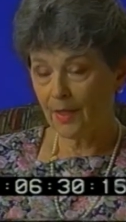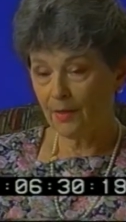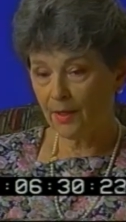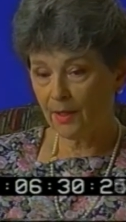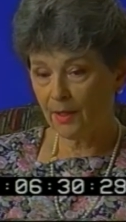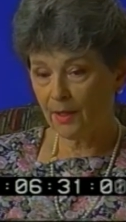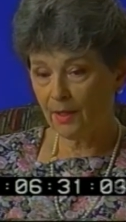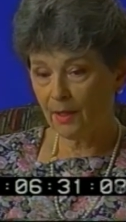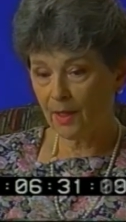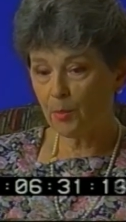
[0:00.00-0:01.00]

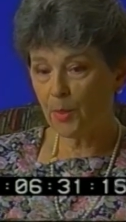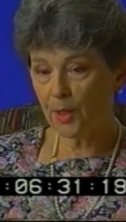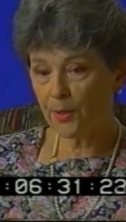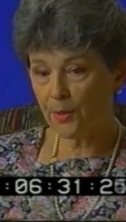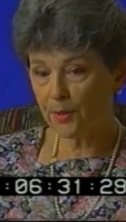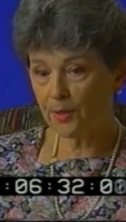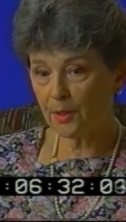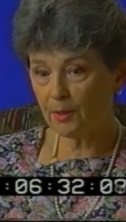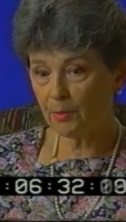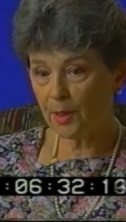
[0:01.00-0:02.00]
They appeared
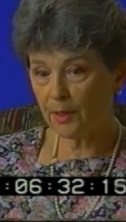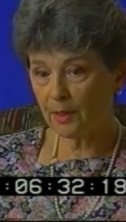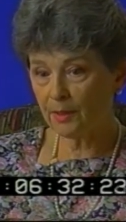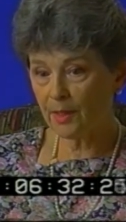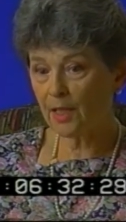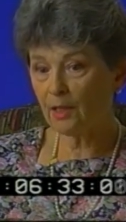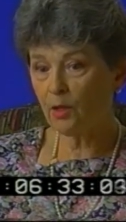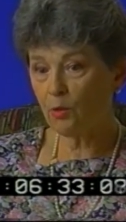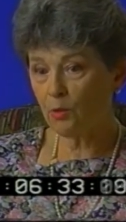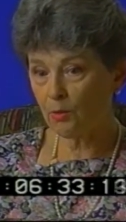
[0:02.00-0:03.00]
to be not
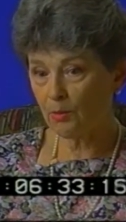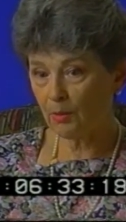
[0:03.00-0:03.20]
local,